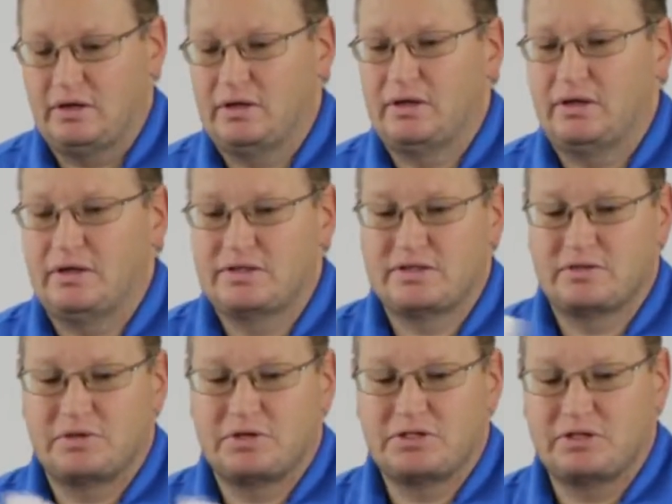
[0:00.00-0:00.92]
This
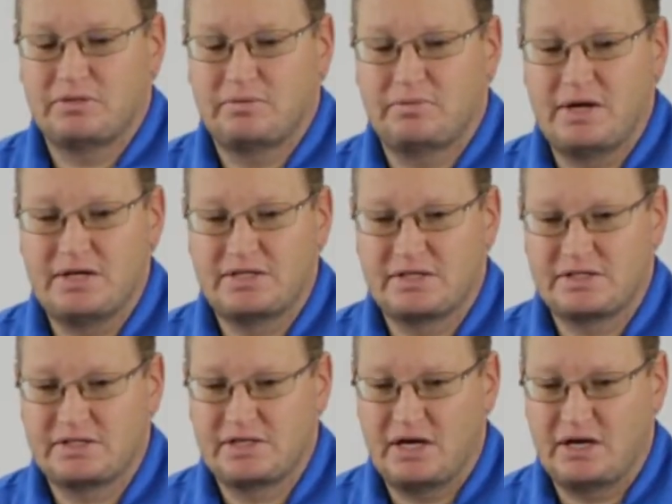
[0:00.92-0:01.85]
is what your basic
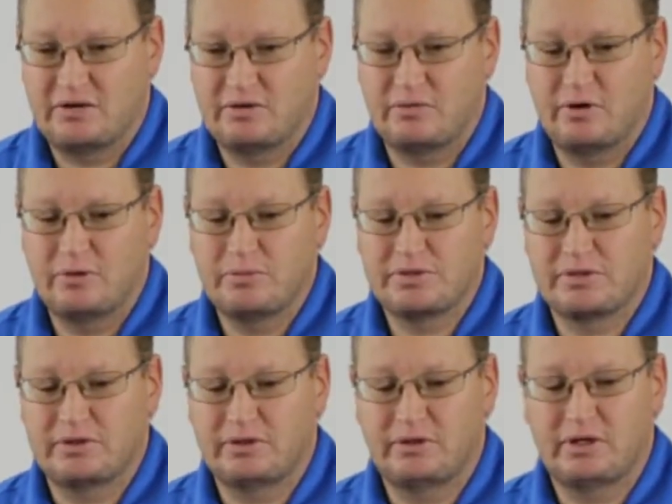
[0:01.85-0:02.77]
standard rope is
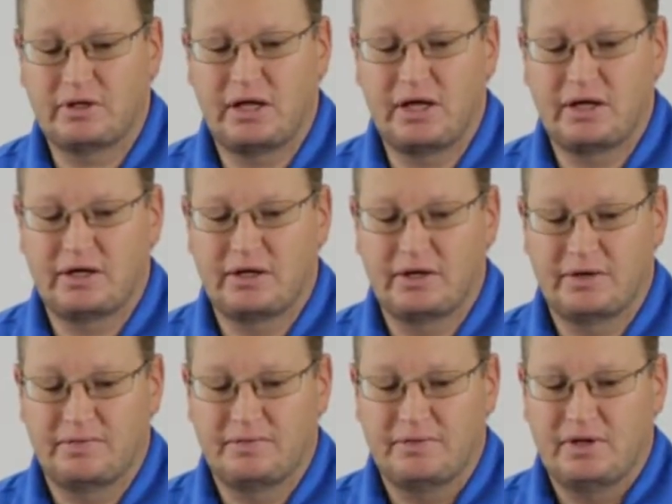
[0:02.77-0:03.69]
going to look like.
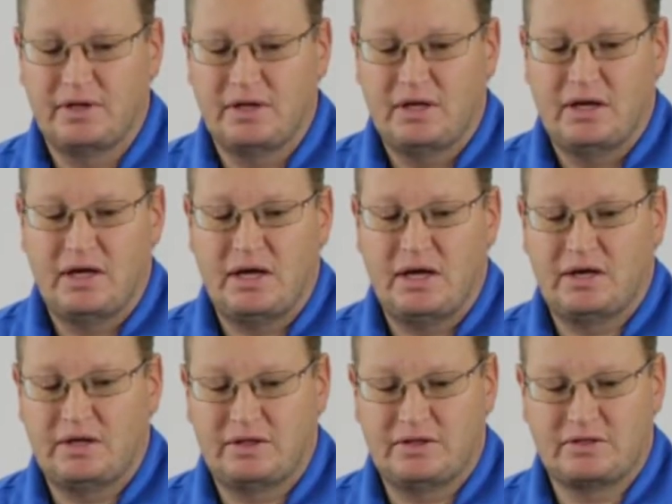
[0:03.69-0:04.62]

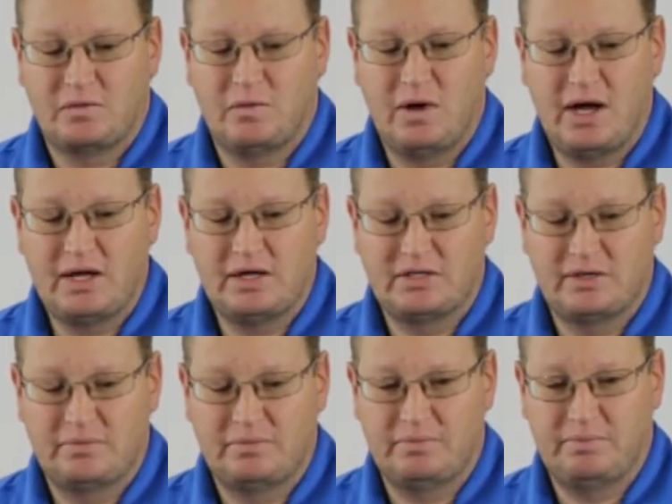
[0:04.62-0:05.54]
And this white
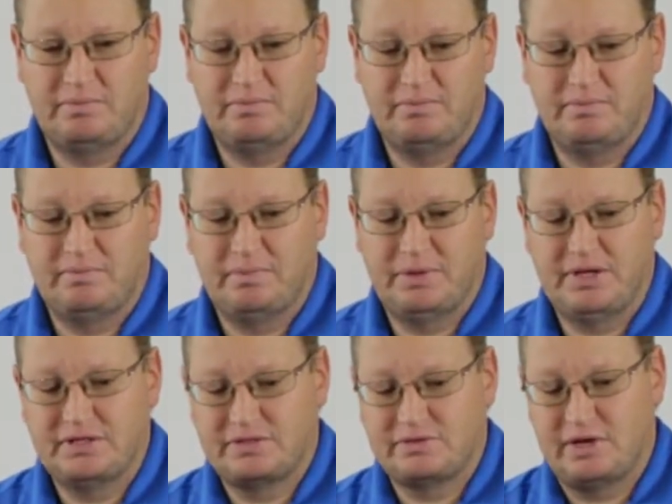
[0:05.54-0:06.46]

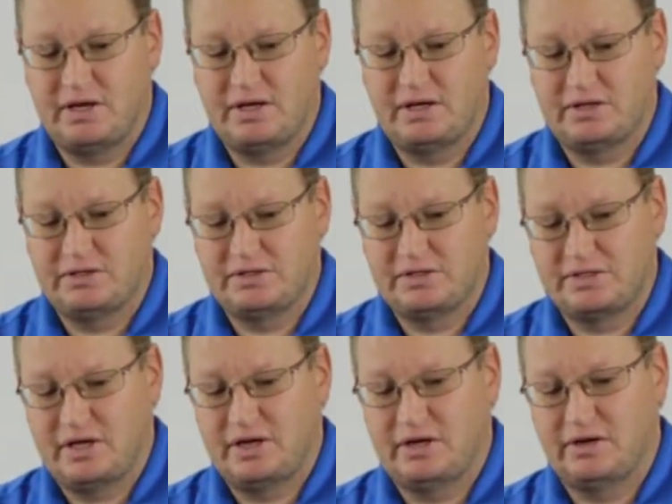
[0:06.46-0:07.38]
piece right here in the
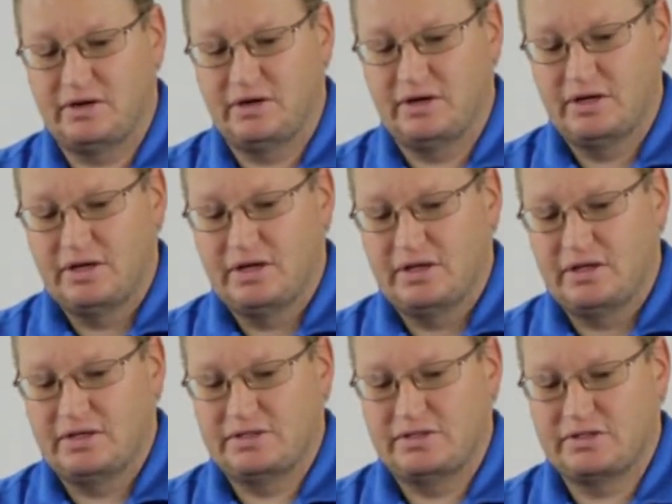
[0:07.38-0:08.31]
center,
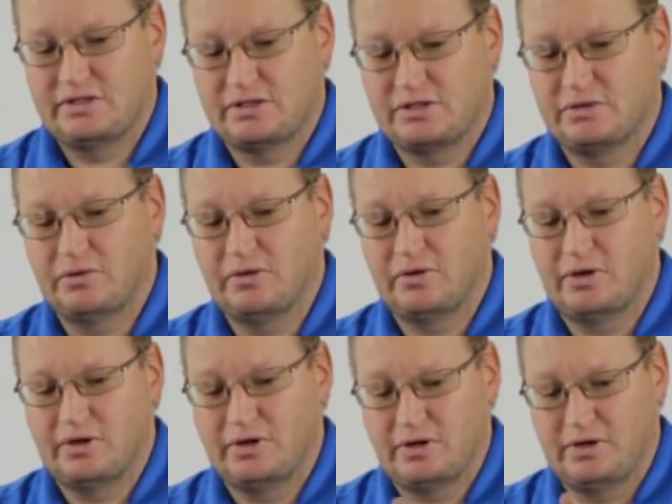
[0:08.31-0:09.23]
this is your
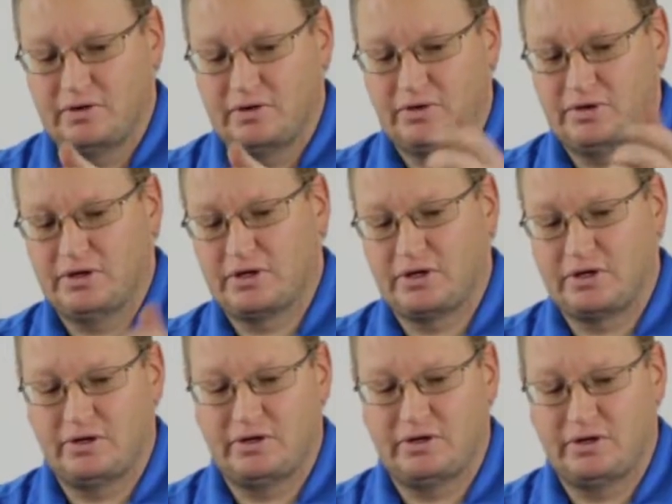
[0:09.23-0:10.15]
core or your
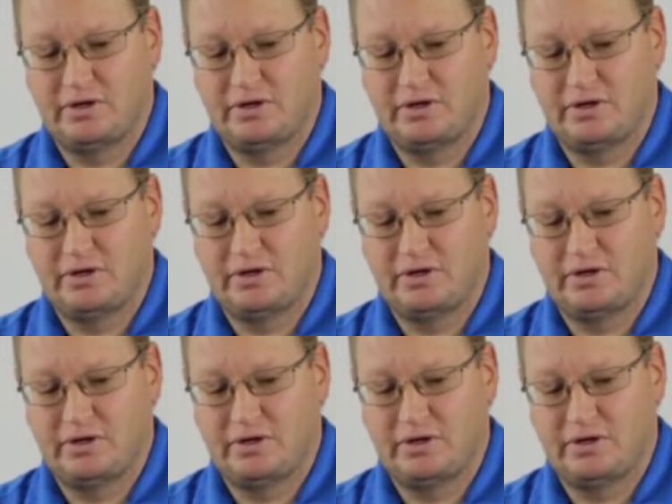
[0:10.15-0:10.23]
kern.